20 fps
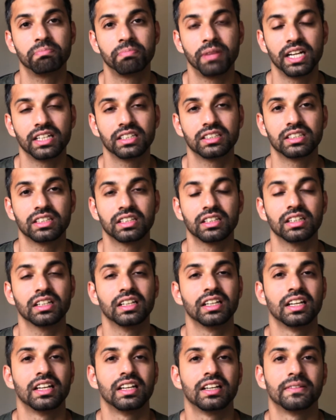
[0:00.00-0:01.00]
pension.
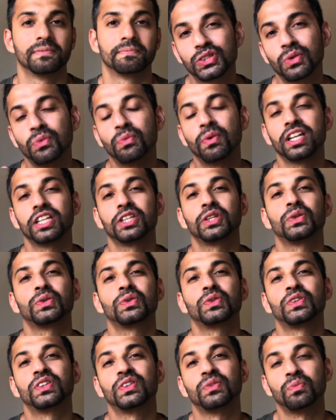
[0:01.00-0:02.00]
So when
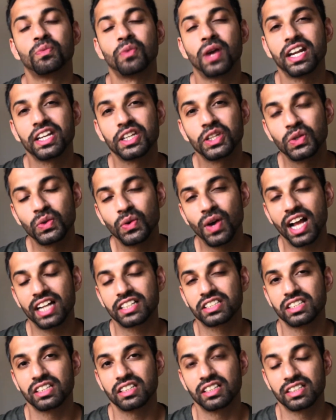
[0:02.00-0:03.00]
you
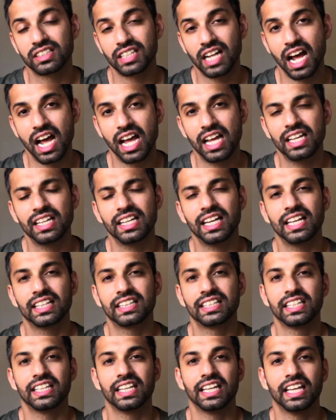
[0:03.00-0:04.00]
actually retire at
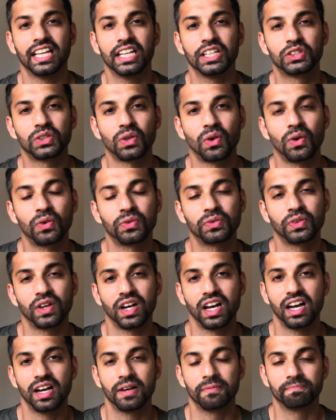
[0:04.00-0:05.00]
the age of
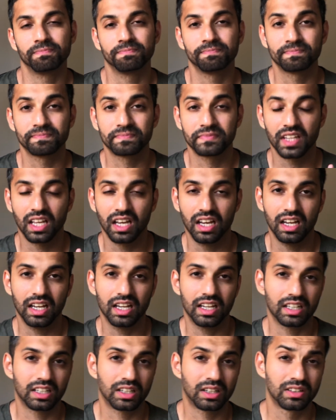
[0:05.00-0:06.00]

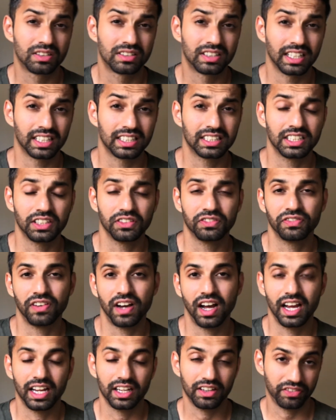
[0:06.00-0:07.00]

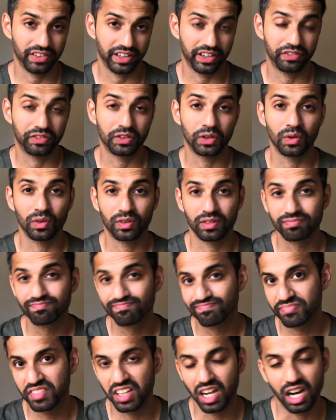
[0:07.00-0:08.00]
65, if you're
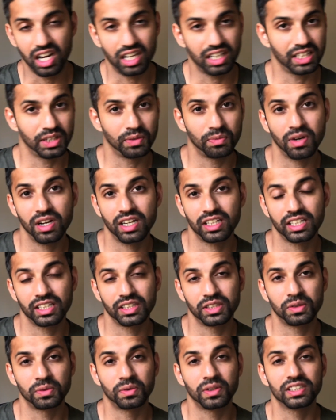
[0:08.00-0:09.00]
currently
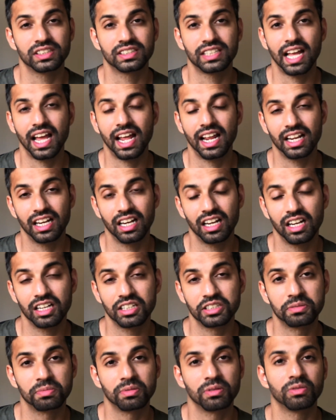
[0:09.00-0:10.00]
working towards that and
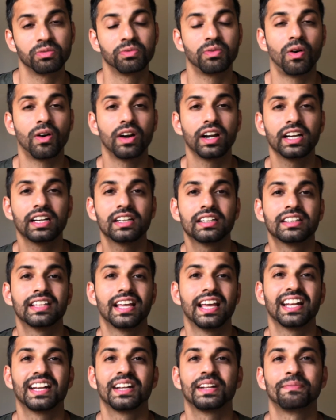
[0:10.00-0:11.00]
eligible for it,
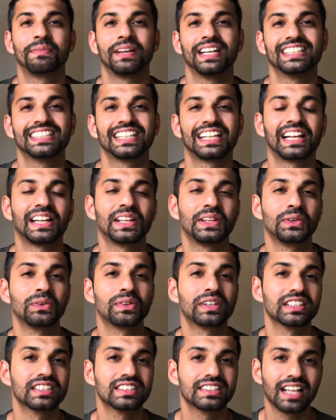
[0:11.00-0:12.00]
then basically you
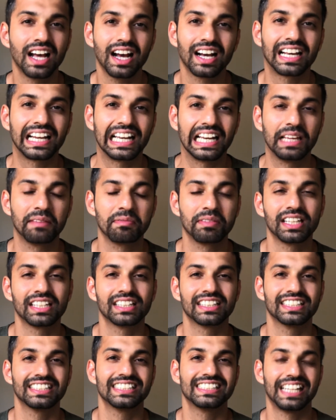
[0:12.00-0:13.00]
can start claiming
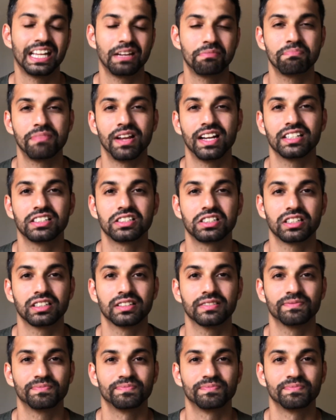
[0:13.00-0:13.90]
the state pension.